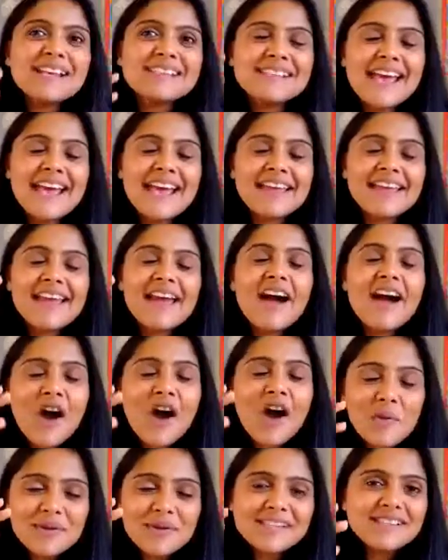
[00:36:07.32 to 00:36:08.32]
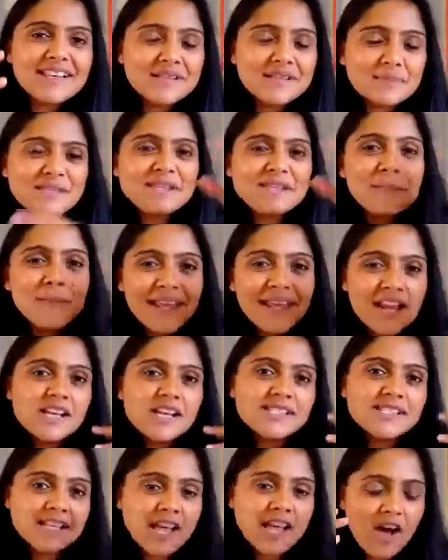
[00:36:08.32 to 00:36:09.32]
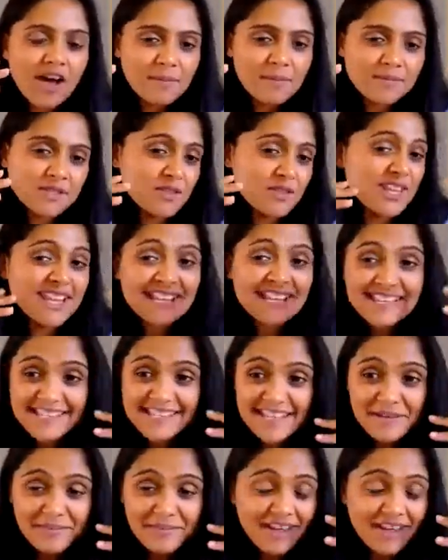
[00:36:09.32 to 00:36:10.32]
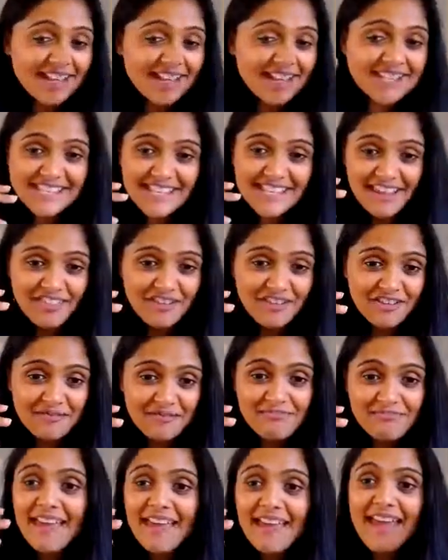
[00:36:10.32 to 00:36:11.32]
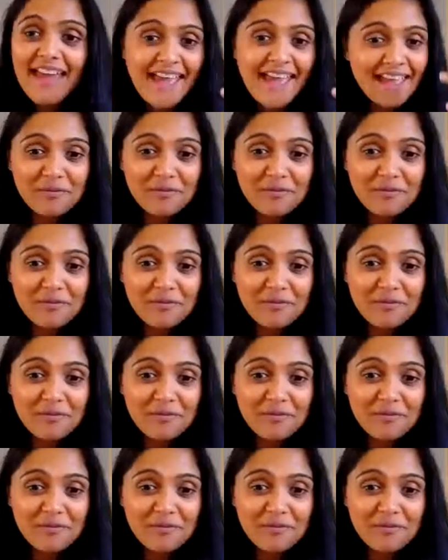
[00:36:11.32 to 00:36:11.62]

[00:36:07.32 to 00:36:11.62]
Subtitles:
say, oh, it's a bit like Skype. So they can see me, I can see them, and